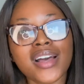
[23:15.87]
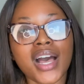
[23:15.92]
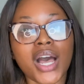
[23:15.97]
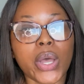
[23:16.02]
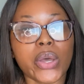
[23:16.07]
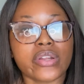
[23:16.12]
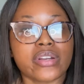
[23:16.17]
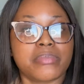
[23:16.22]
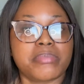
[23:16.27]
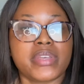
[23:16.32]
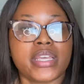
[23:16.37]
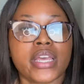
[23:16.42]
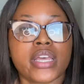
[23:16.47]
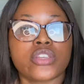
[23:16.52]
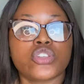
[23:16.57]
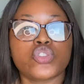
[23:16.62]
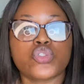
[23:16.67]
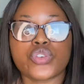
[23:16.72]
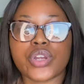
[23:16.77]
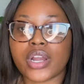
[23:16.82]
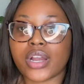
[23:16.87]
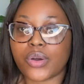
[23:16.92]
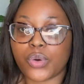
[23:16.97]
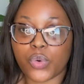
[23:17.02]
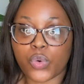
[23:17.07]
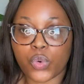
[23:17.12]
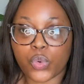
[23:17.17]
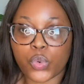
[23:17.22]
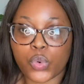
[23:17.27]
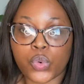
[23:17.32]
I want to be extra
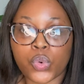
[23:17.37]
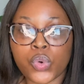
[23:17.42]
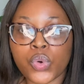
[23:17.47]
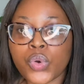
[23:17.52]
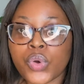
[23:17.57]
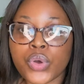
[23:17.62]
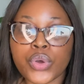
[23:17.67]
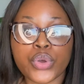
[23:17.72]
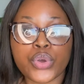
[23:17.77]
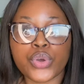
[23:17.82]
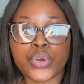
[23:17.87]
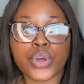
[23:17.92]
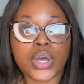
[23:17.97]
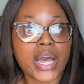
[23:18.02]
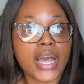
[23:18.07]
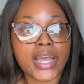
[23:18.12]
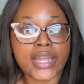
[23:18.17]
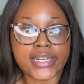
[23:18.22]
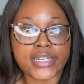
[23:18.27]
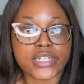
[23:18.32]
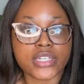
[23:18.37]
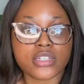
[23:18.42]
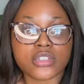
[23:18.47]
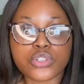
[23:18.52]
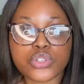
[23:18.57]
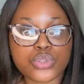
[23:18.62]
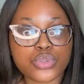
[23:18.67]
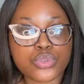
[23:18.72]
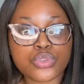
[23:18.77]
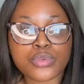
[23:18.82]
or I need
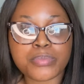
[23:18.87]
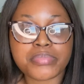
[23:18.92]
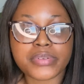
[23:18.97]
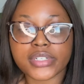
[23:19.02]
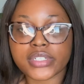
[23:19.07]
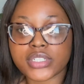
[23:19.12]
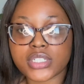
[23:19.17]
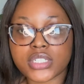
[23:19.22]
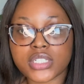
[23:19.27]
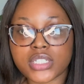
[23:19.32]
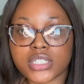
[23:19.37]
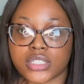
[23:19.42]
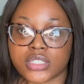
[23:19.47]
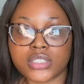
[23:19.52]
to, but